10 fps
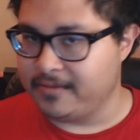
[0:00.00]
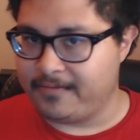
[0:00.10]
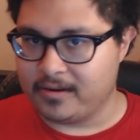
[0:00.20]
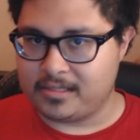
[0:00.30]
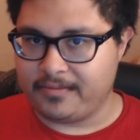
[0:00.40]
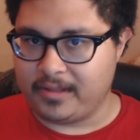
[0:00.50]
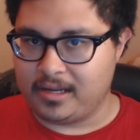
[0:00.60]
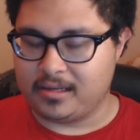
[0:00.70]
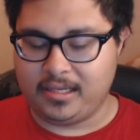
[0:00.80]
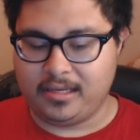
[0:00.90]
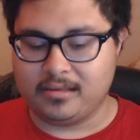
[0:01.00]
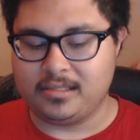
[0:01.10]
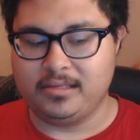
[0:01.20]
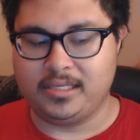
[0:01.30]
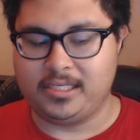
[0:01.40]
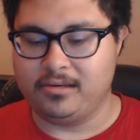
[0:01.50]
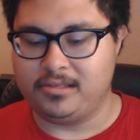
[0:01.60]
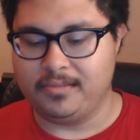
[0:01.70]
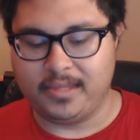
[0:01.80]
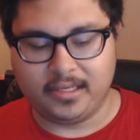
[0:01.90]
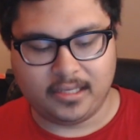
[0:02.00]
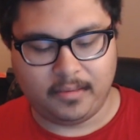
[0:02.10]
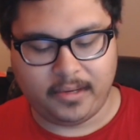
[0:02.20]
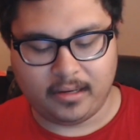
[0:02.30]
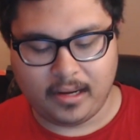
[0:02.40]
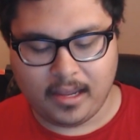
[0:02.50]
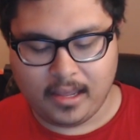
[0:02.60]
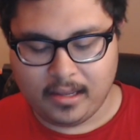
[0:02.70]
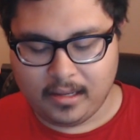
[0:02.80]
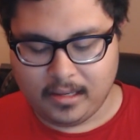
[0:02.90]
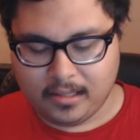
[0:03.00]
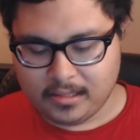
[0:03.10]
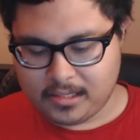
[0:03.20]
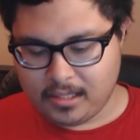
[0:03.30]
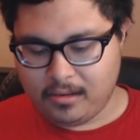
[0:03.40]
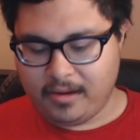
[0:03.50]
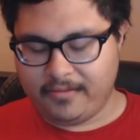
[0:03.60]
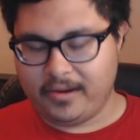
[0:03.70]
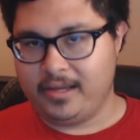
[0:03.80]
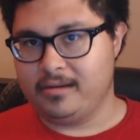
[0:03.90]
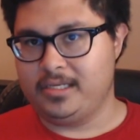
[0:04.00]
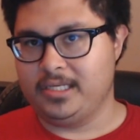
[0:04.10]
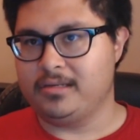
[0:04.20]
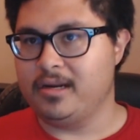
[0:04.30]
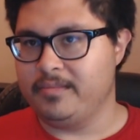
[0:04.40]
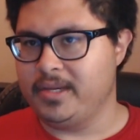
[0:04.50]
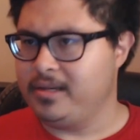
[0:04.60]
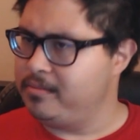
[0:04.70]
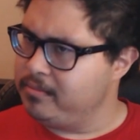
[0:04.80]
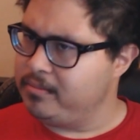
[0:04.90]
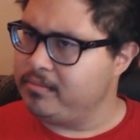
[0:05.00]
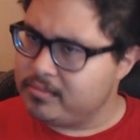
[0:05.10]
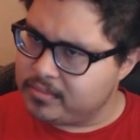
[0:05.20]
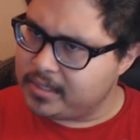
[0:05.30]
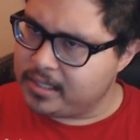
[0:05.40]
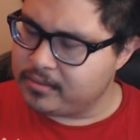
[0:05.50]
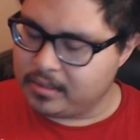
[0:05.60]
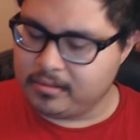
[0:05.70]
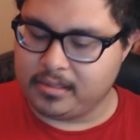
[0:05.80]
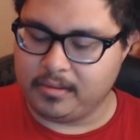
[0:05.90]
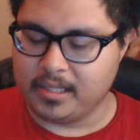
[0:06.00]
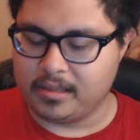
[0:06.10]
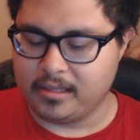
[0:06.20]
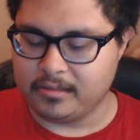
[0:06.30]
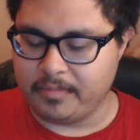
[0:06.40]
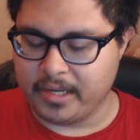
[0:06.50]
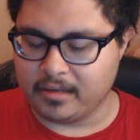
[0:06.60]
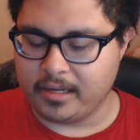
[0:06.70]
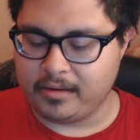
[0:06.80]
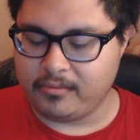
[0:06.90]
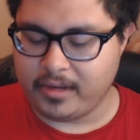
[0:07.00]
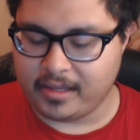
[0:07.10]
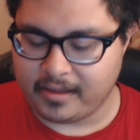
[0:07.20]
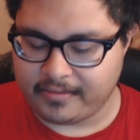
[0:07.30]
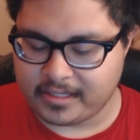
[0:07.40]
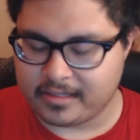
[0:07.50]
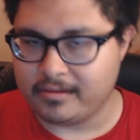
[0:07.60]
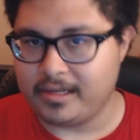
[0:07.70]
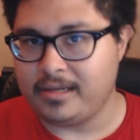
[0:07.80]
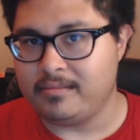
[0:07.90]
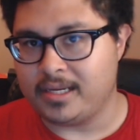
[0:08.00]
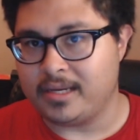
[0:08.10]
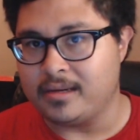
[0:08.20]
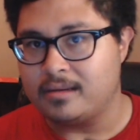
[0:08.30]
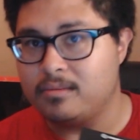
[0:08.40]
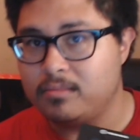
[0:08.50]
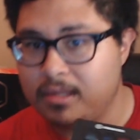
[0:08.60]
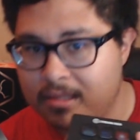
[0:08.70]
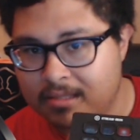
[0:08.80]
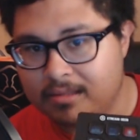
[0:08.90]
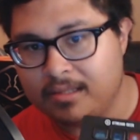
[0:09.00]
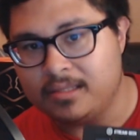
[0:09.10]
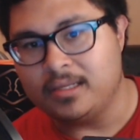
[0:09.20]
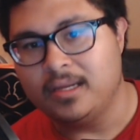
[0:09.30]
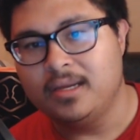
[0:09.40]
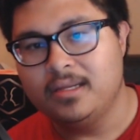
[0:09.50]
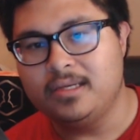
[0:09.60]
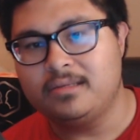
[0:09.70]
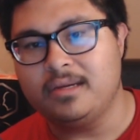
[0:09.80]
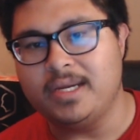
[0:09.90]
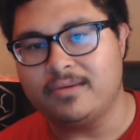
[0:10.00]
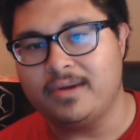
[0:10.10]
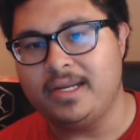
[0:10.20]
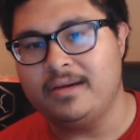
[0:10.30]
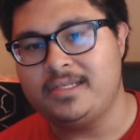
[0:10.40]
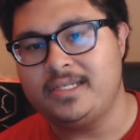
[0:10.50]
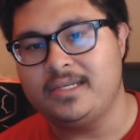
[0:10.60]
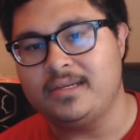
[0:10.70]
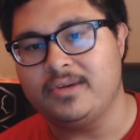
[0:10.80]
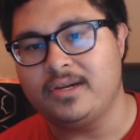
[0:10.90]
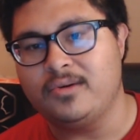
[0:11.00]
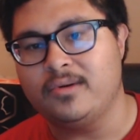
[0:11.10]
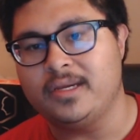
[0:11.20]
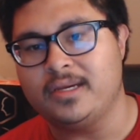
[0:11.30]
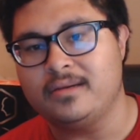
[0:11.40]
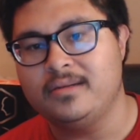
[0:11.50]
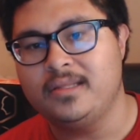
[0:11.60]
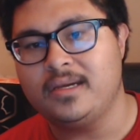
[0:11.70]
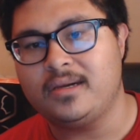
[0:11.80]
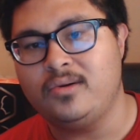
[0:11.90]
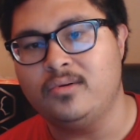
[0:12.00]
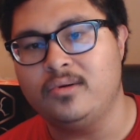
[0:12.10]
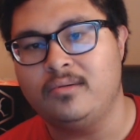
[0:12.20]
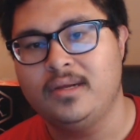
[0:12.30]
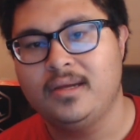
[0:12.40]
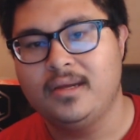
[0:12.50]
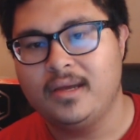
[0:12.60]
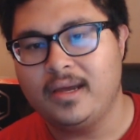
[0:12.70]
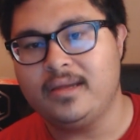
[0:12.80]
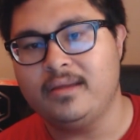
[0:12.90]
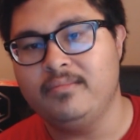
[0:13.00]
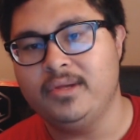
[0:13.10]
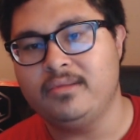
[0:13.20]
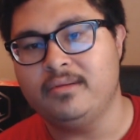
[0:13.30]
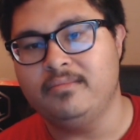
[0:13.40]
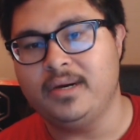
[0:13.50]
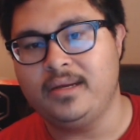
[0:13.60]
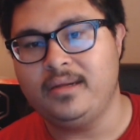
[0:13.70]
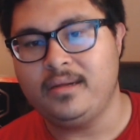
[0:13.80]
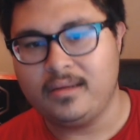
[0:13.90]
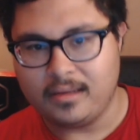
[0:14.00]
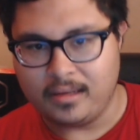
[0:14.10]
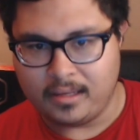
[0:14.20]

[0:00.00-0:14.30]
the first vlog of the year, so just show some things up here. So every year you should try to make inroads to get things better, and we have a stream deck. Look at this thing. This stream deck. Right now it says I'm recording. Isn't that cool? I can mute the mic.